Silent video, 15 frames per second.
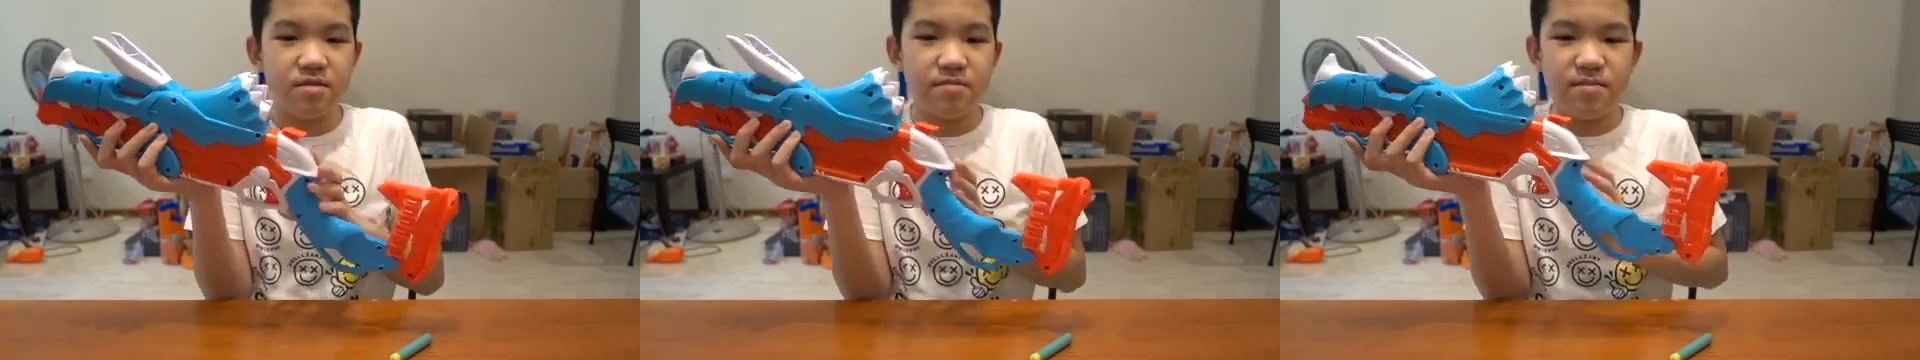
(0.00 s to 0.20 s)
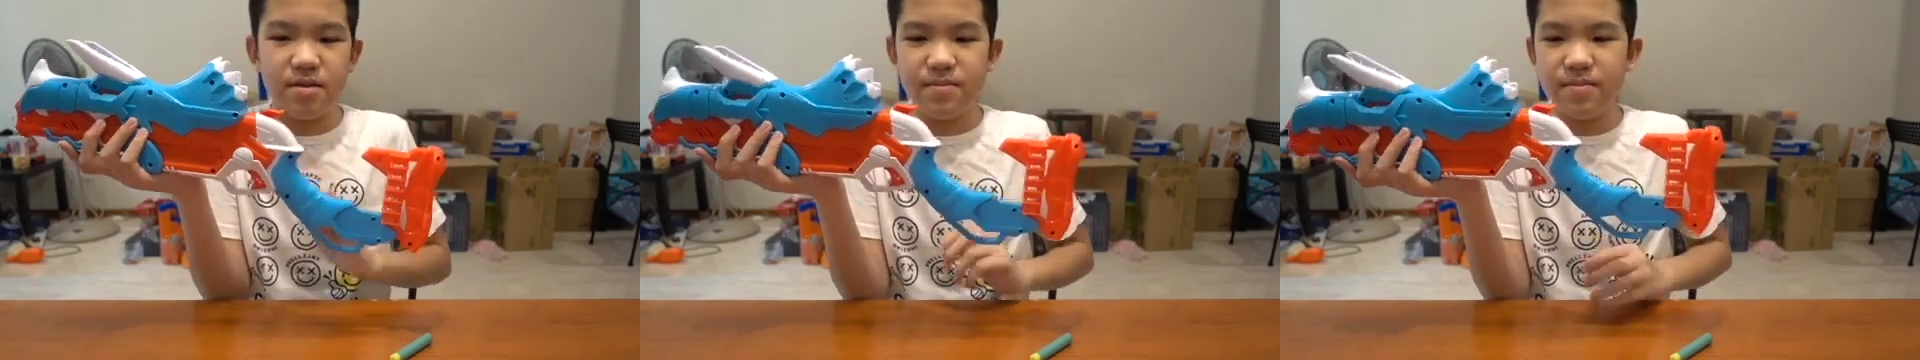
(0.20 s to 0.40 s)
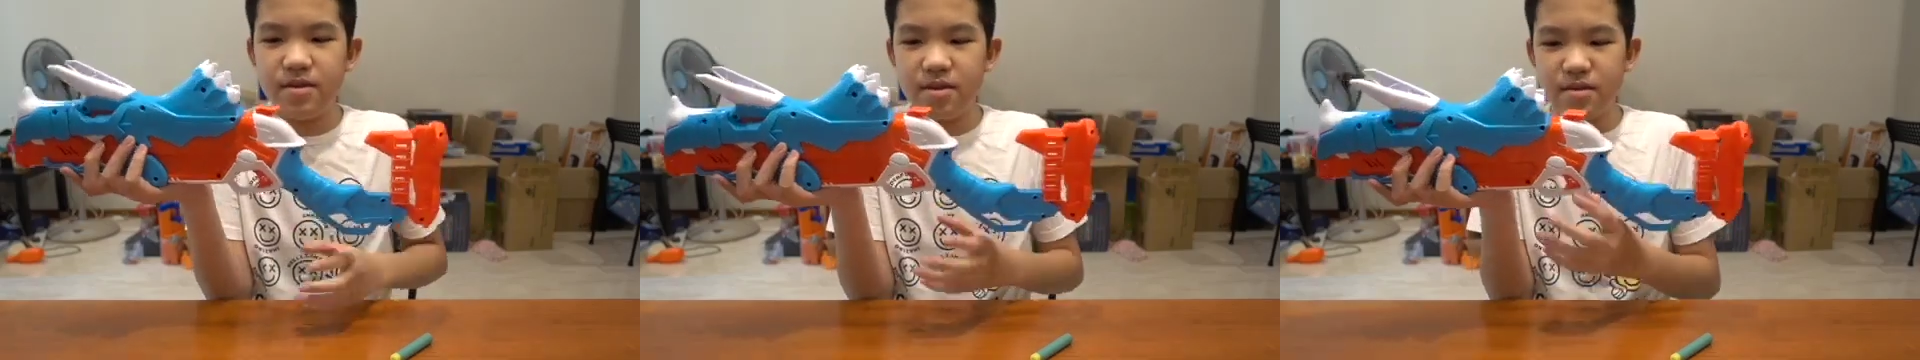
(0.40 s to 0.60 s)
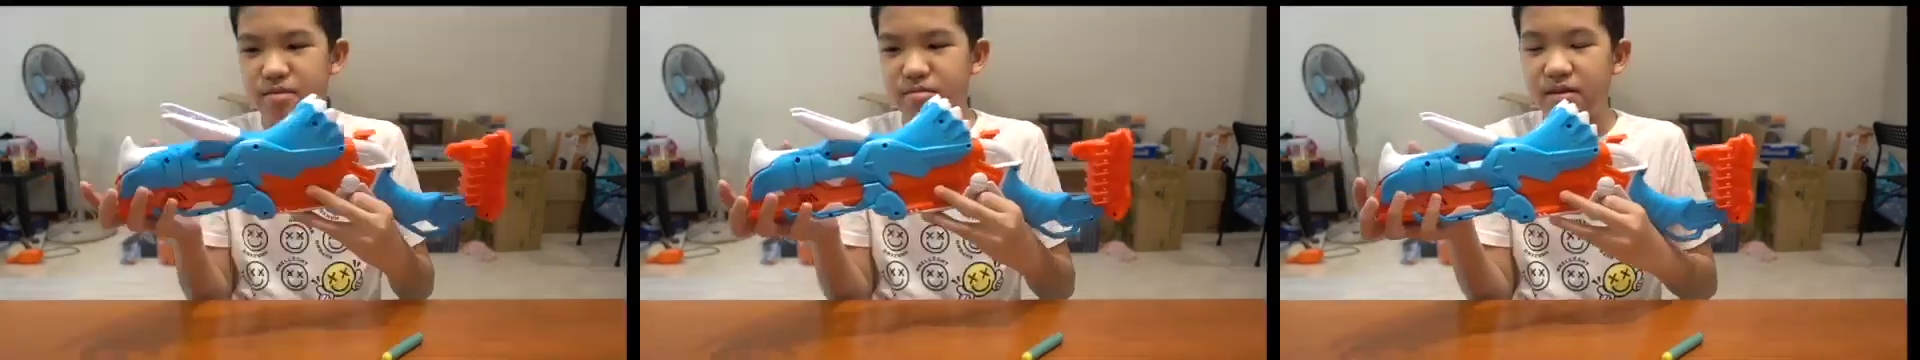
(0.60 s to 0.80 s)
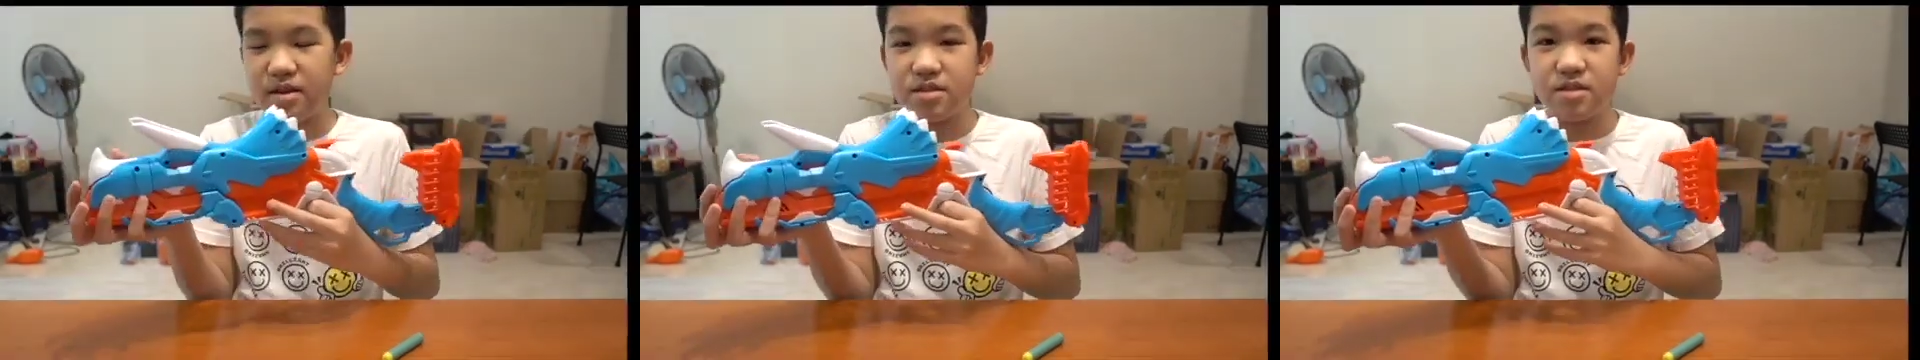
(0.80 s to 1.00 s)
maybe
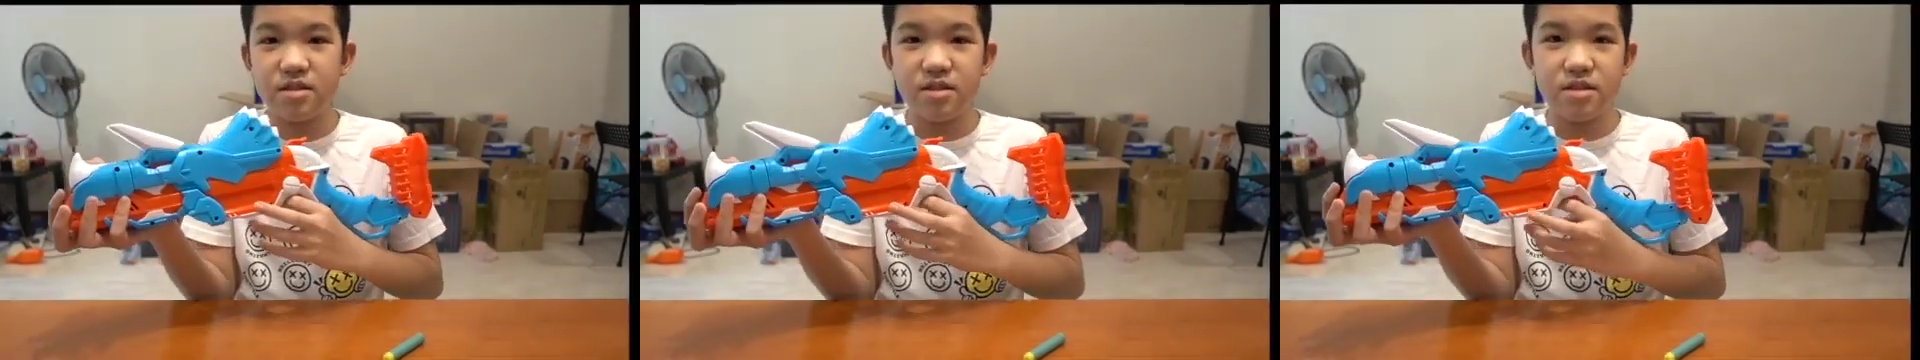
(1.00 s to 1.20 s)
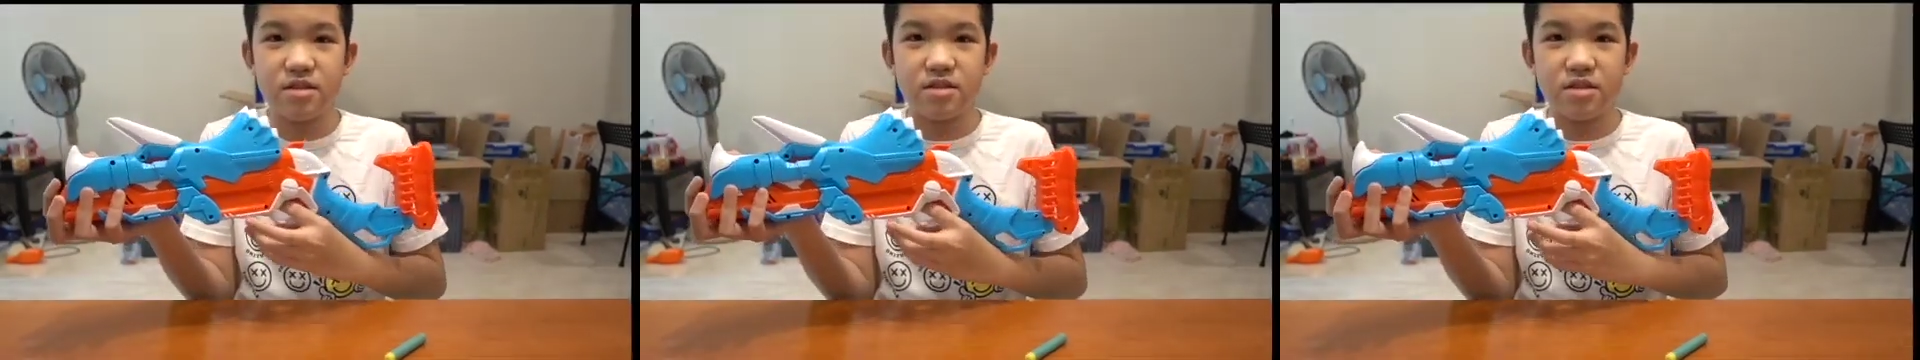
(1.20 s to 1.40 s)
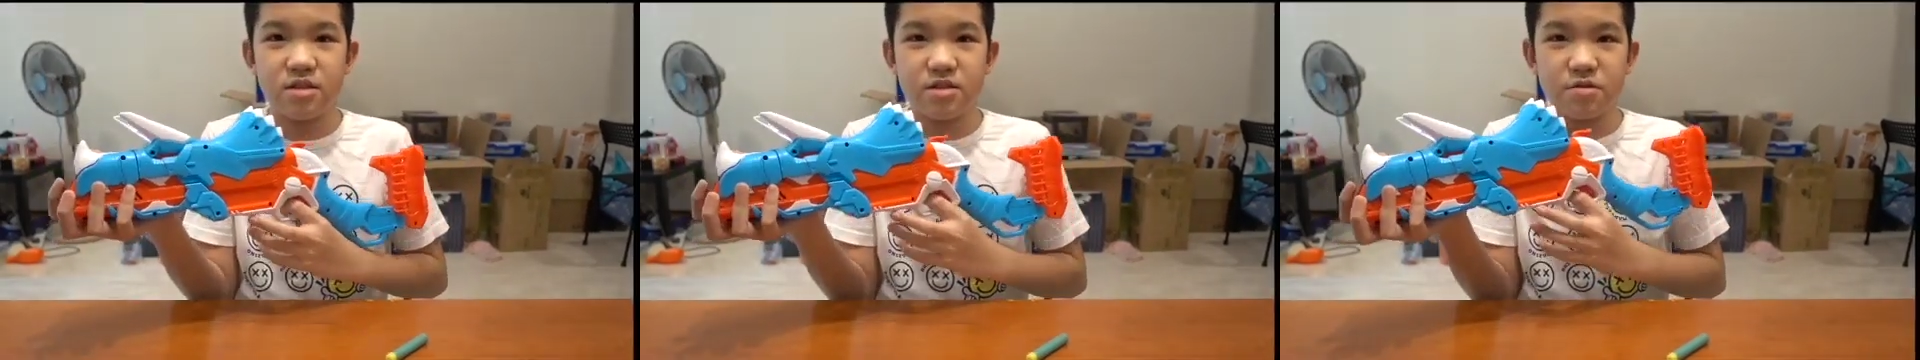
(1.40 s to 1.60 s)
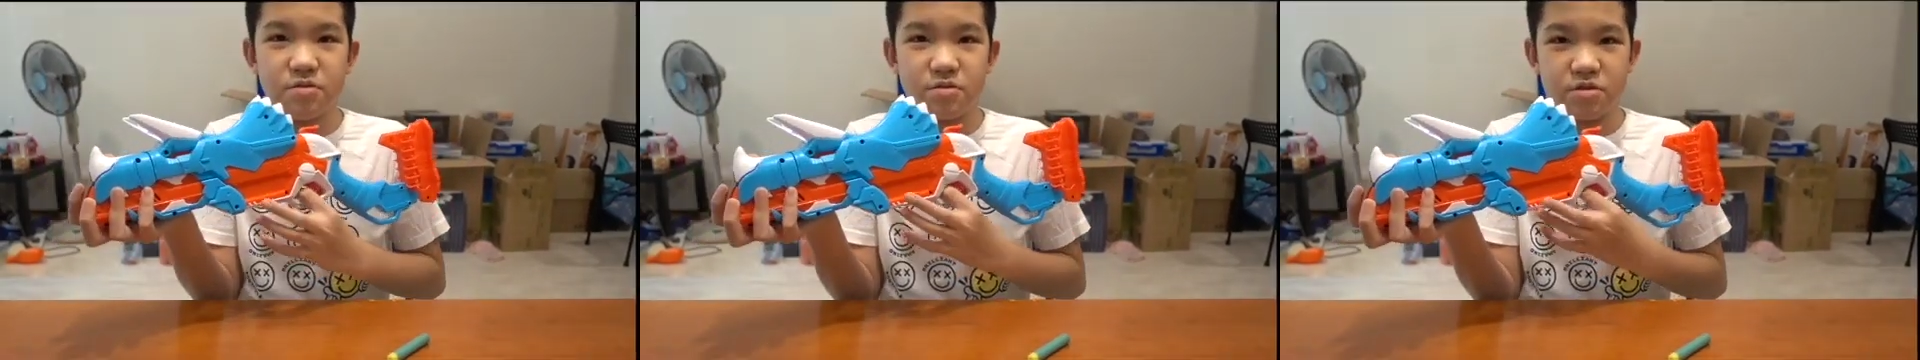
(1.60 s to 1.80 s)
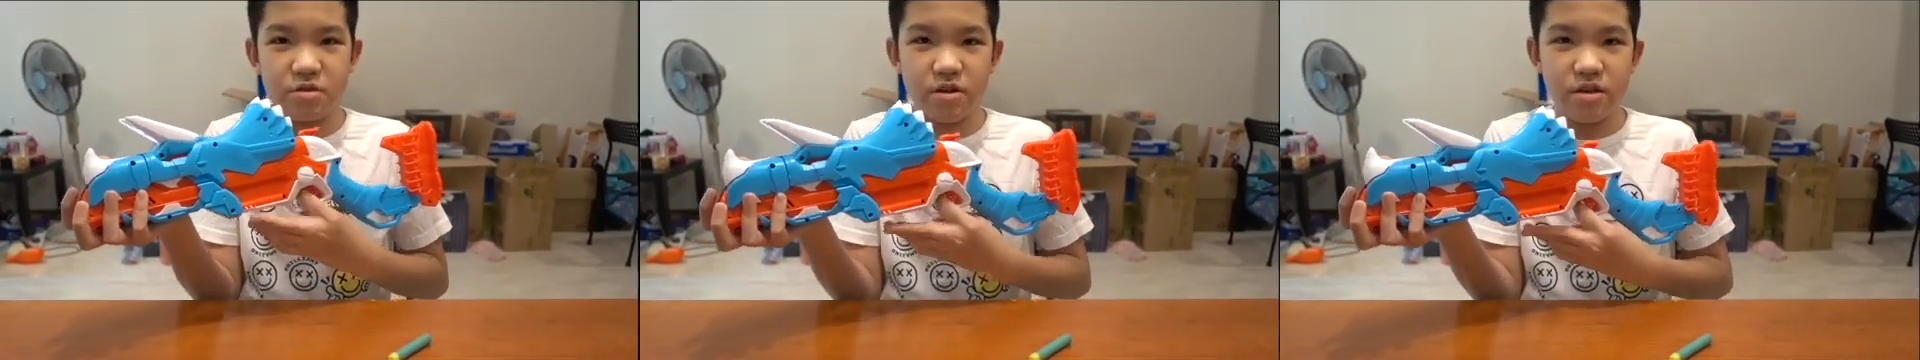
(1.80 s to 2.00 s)
blaster is a
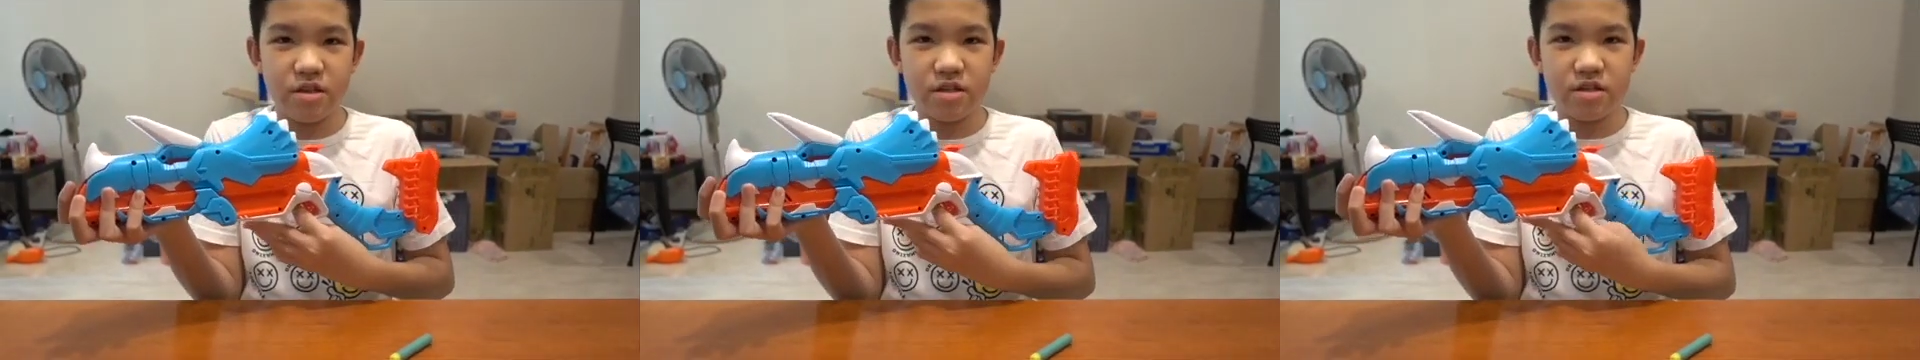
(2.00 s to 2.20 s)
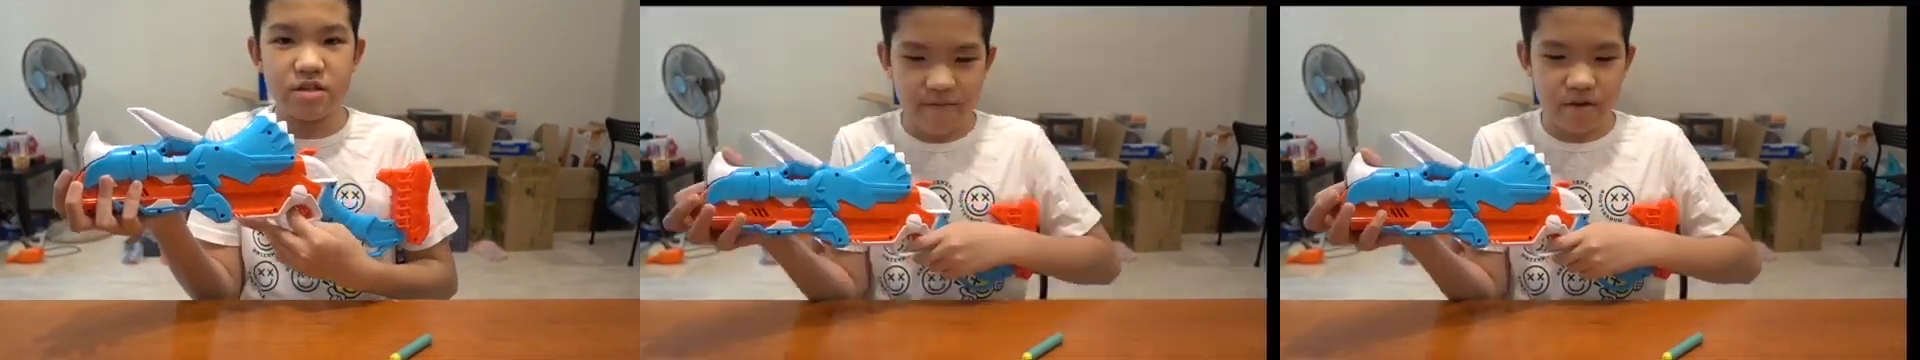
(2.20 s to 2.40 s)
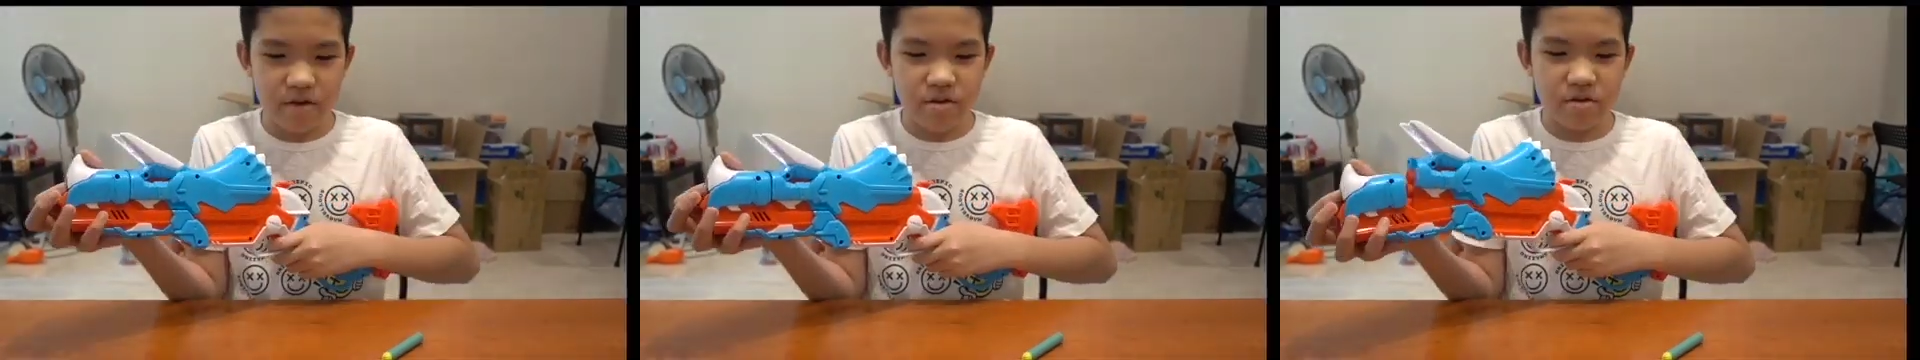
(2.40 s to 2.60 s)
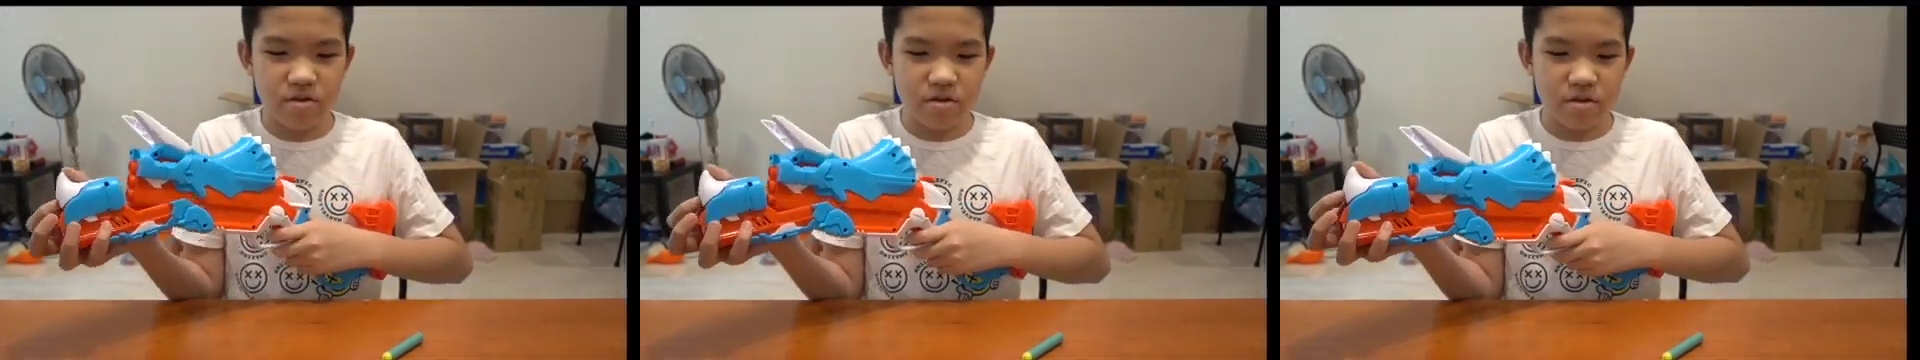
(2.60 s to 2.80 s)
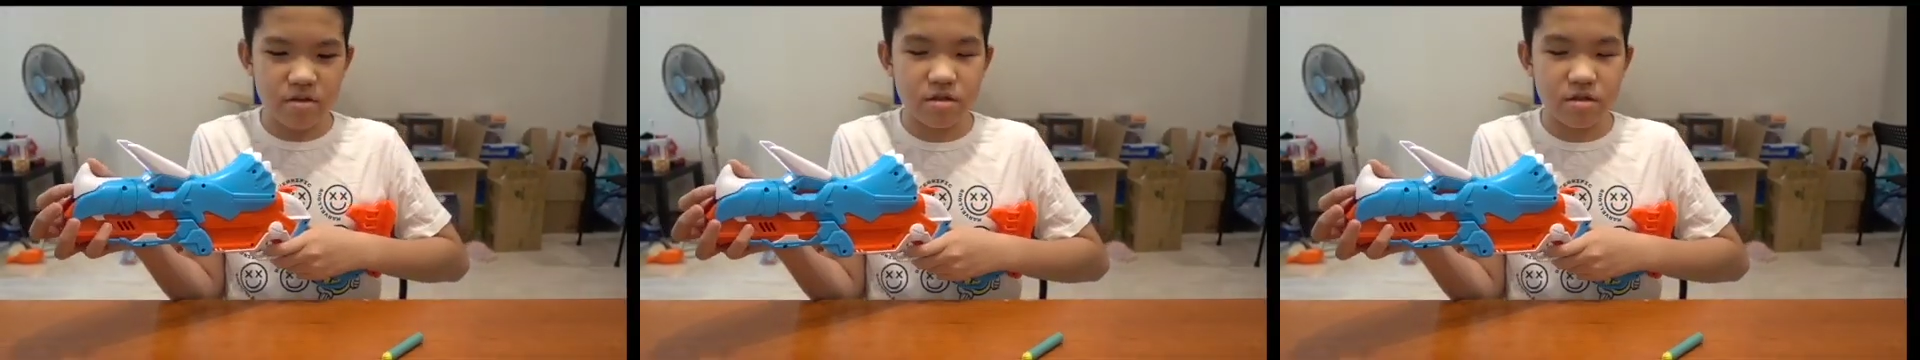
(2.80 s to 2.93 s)
good choice for you.